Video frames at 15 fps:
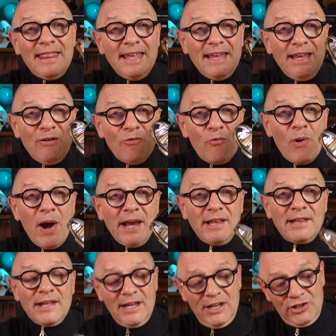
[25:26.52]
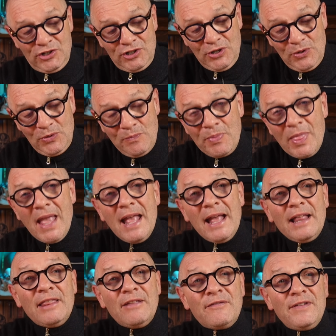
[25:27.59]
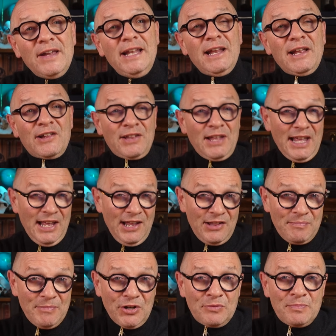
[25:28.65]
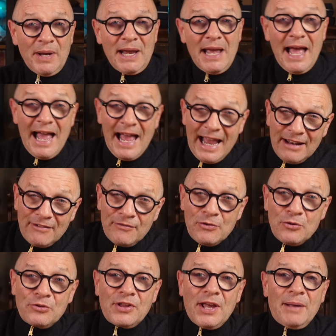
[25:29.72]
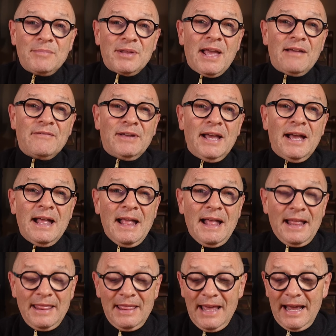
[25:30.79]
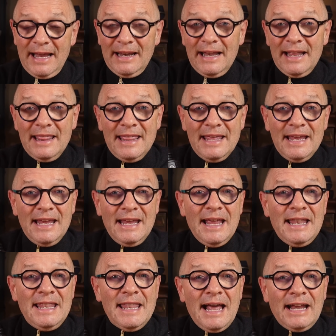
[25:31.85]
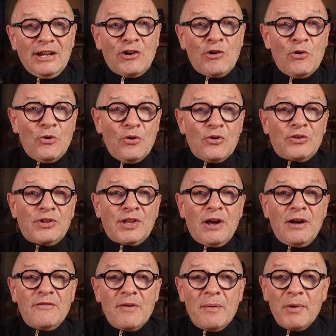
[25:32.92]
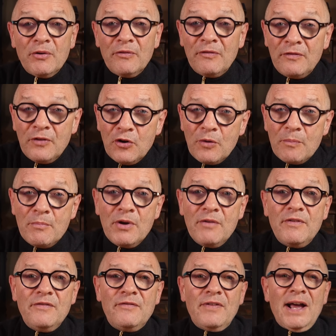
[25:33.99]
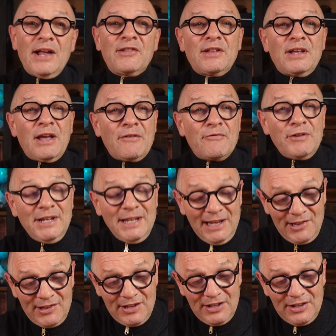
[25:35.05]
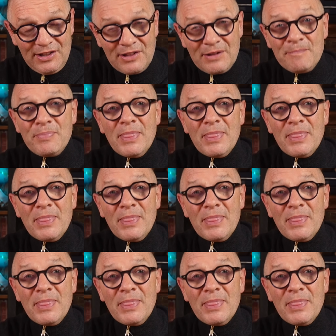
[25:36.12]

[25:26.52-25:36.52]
the weight issue. The Fenix is much bigger and 4 times heavier than the Nitecore. So if I'm on foot, moving fast and covering distance,